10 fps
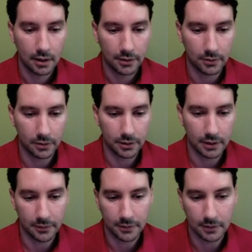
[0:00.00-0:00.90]
The door on the
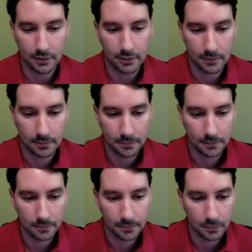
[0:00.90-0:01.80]
left is,
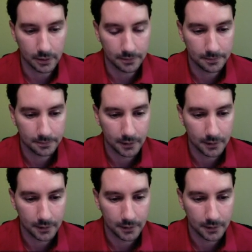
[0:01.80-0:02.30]
well,